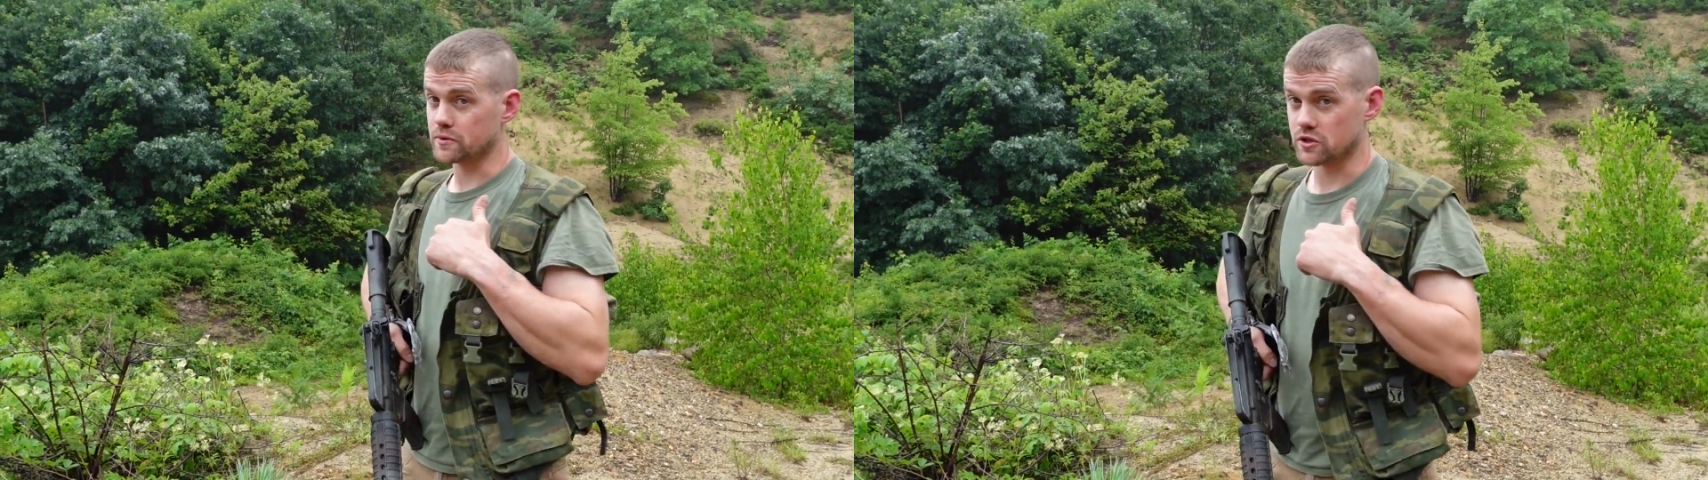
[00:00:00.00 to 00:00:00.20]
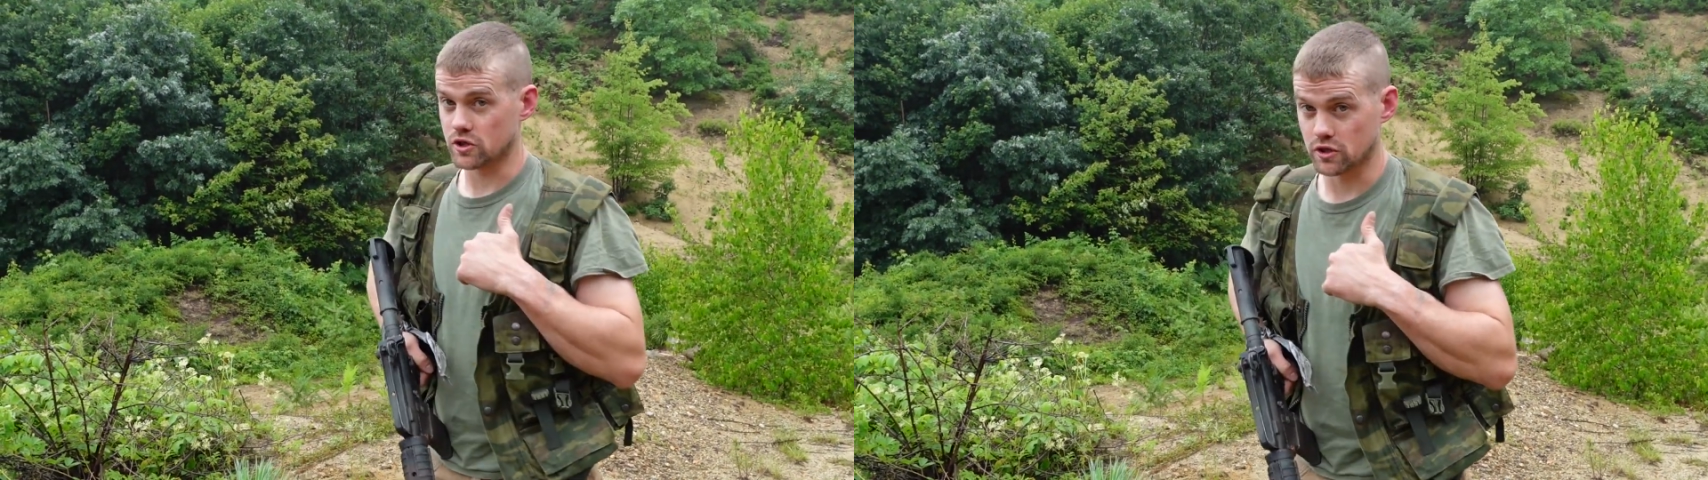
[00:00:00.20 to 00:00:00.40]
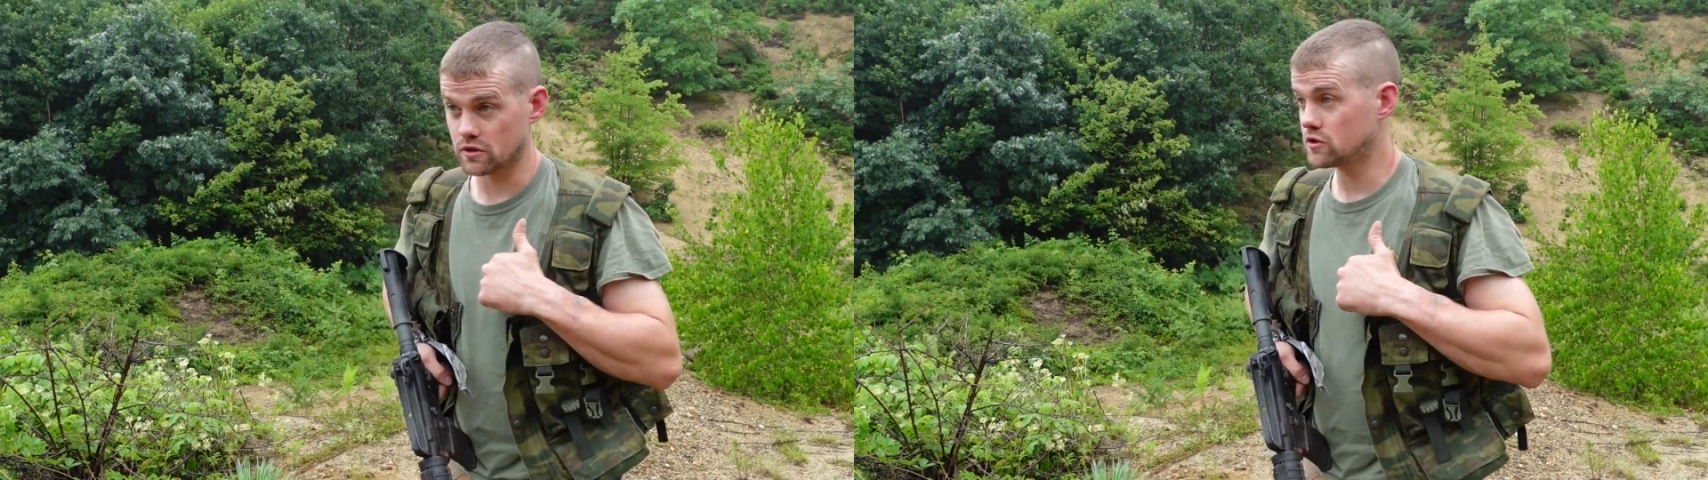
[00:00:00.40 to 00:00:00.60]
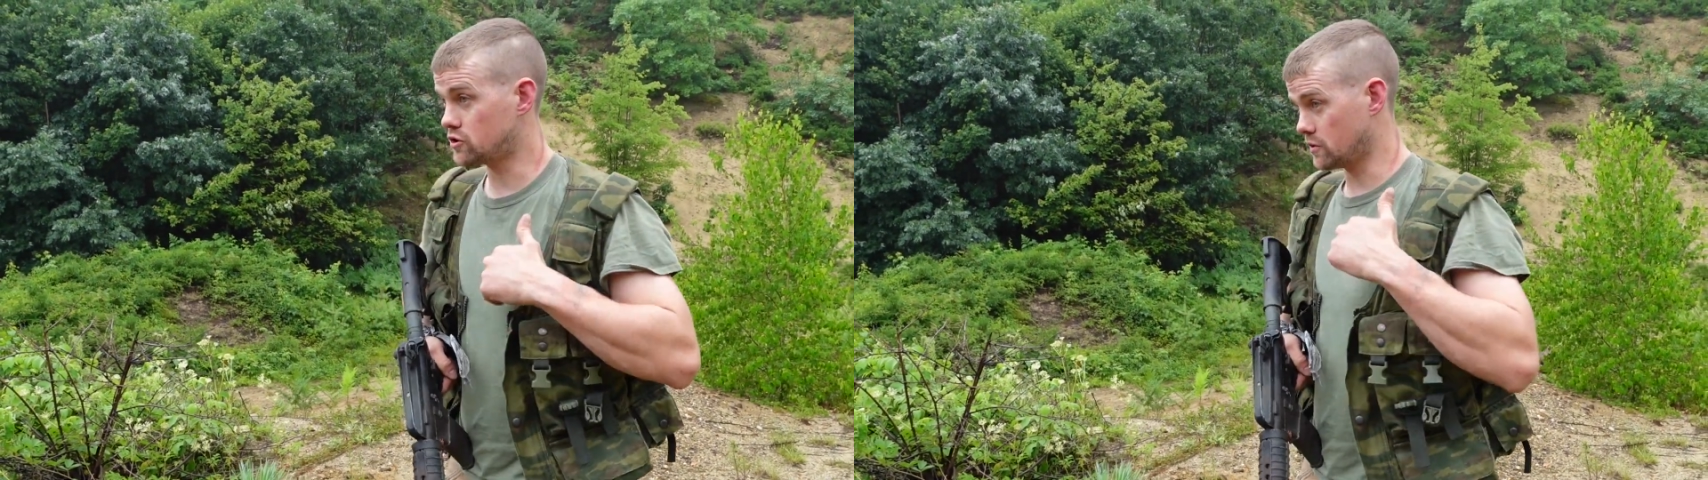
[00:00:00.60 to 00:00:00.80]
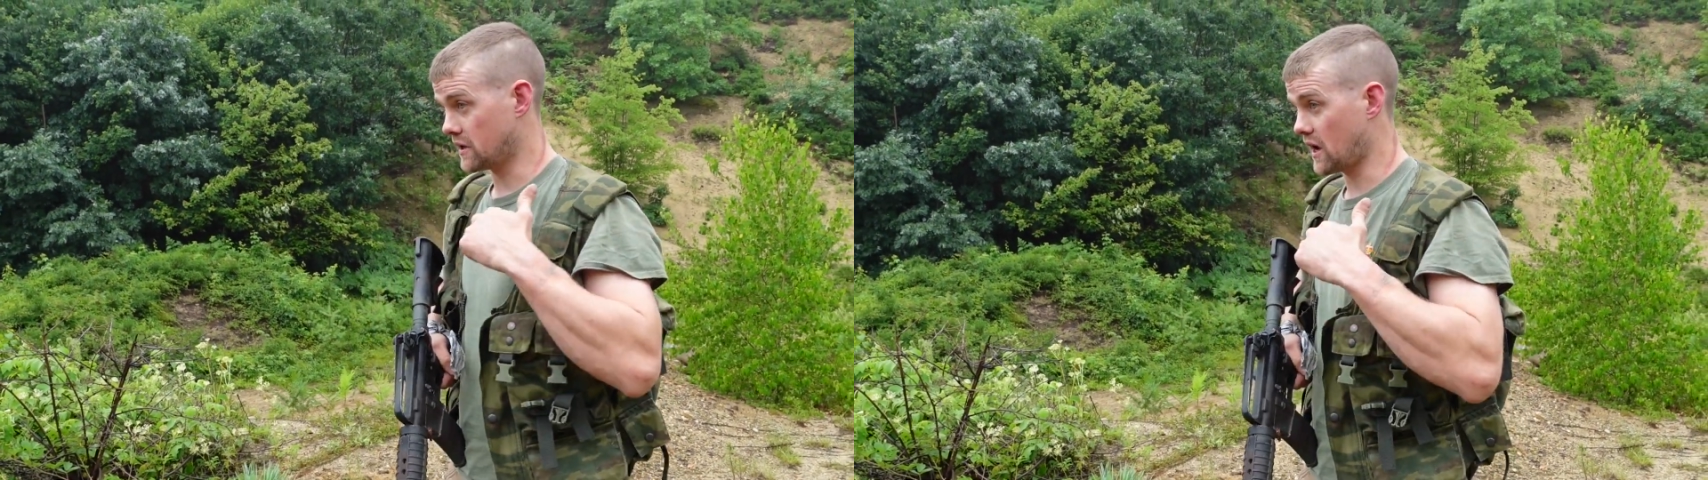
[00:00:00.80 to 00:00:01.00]
position
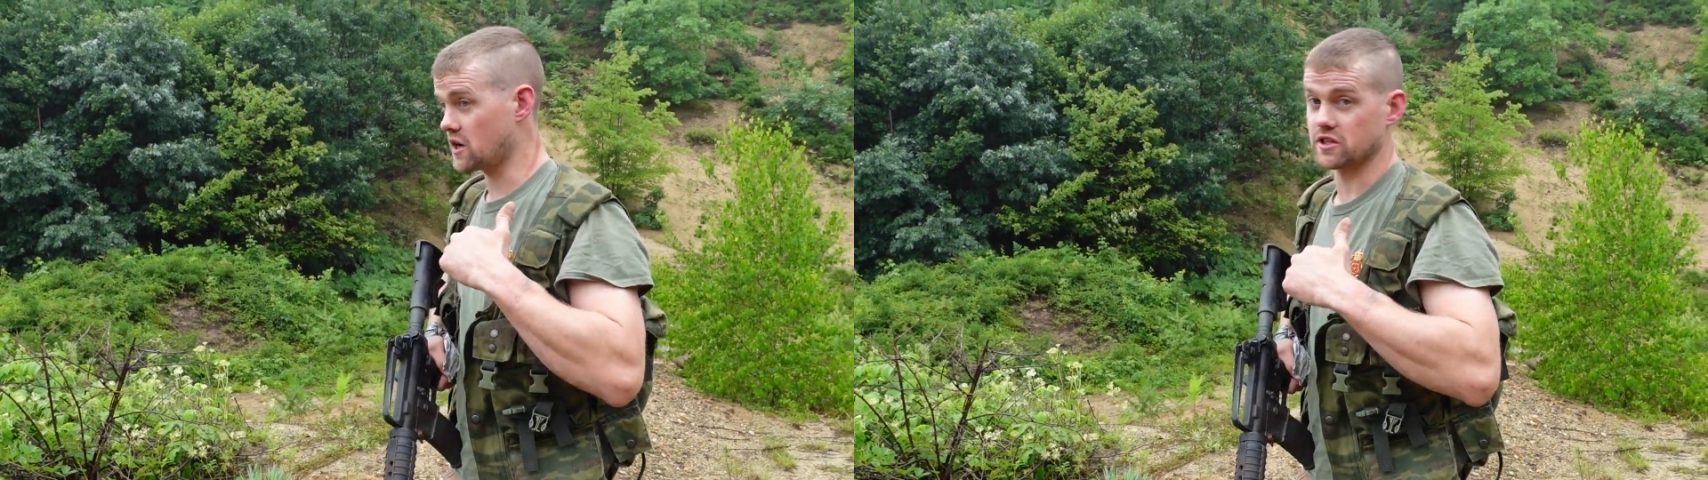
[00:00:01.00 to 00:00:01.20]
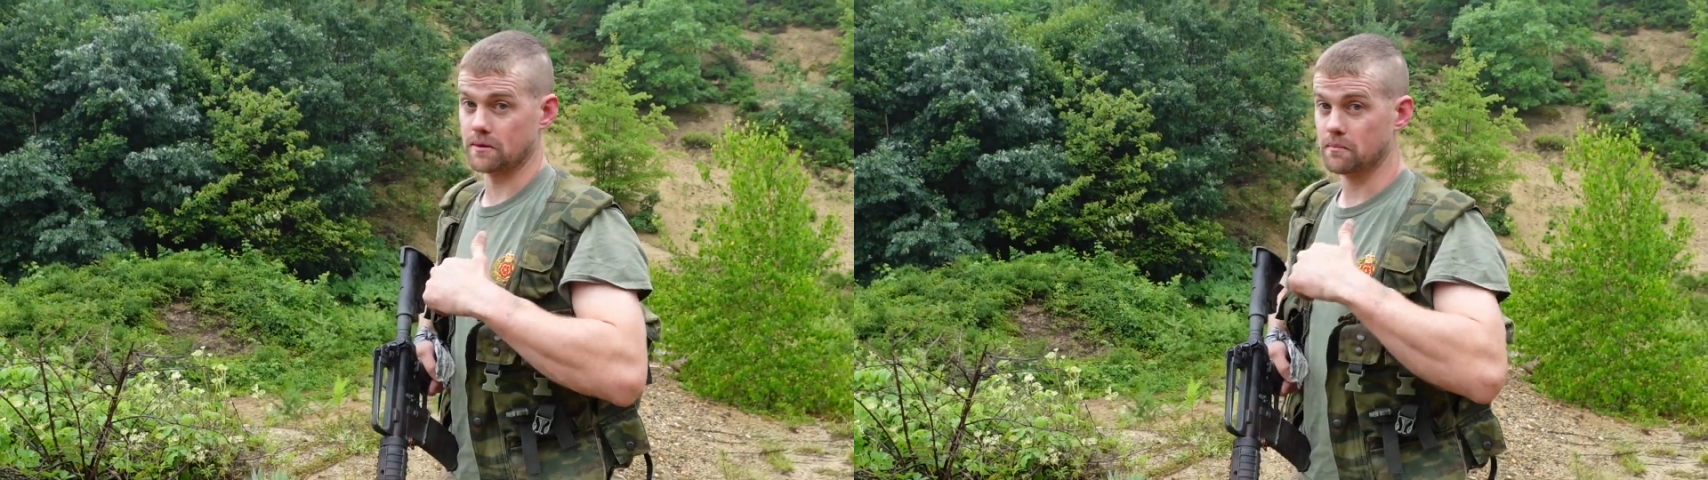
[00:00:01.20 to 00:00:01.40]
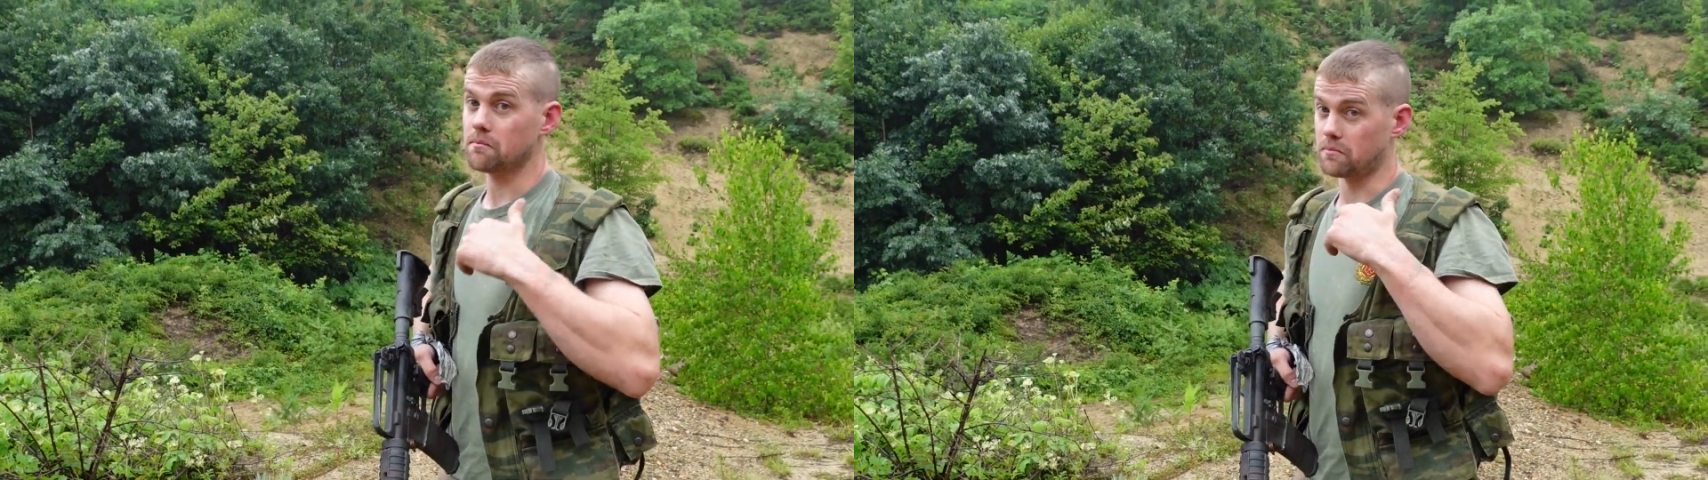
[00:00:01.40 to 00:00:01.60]
to engage them